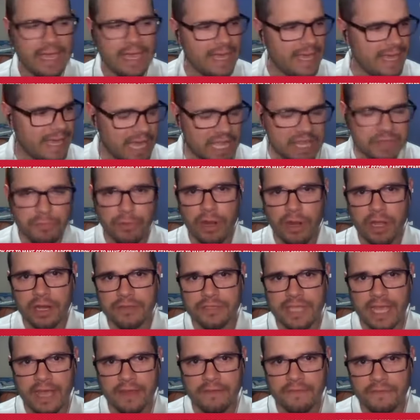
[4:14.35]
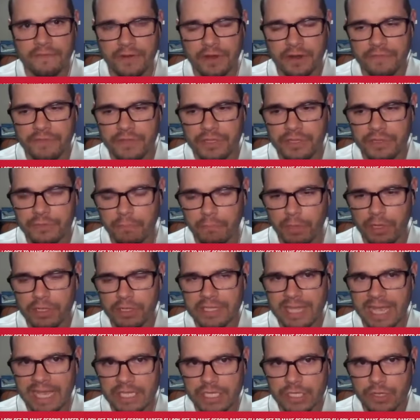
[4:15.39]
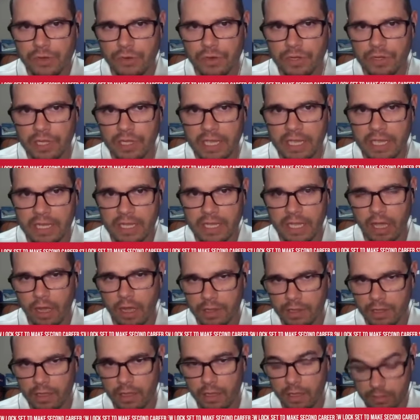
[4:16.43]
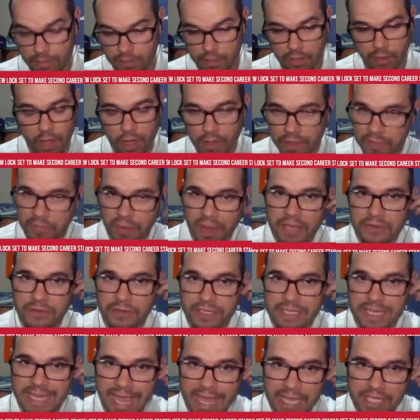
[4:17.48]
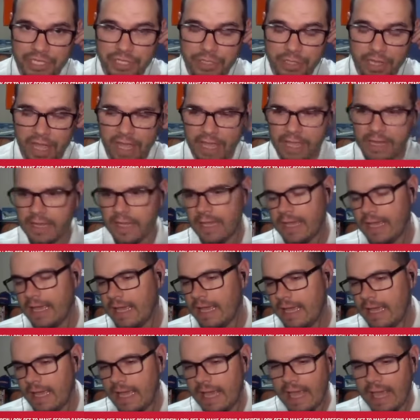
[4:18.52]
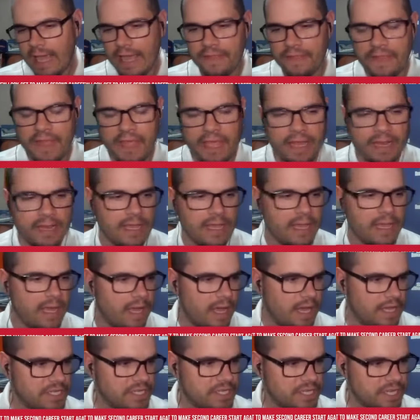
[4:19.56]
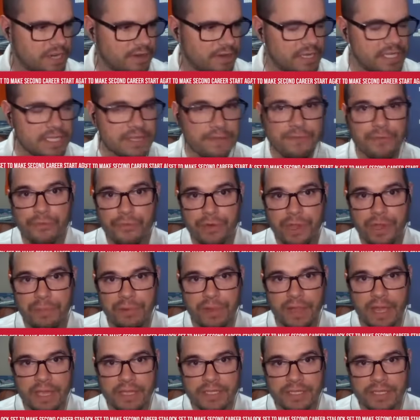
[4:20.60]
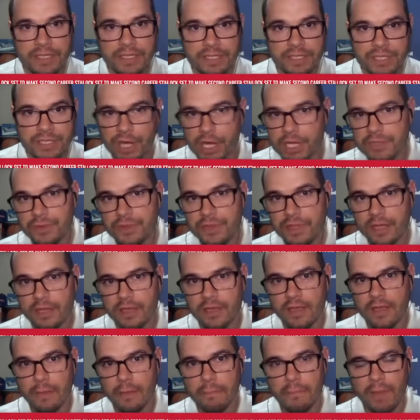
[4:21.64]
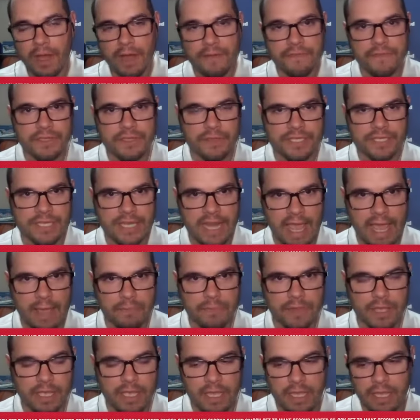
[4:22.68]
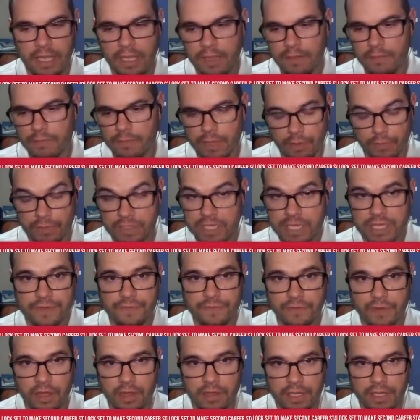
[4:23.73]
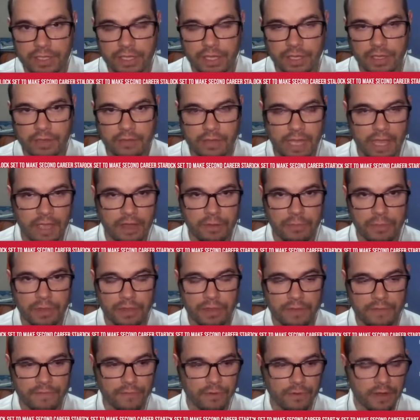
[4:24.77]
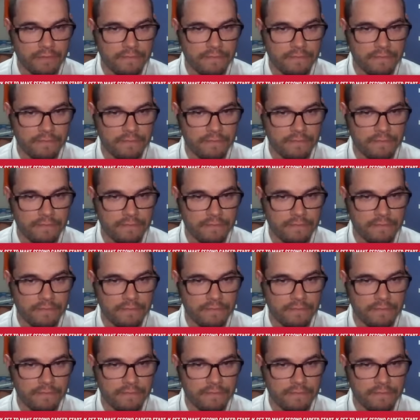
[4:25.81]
He got the Broncos out in front of a multi-score lead on you know on the Patriots at mm-hmm. Gillette, mm-hmm. and then a series of three plays. It starts with a muffed snap that he that was his fault. He took accountability for.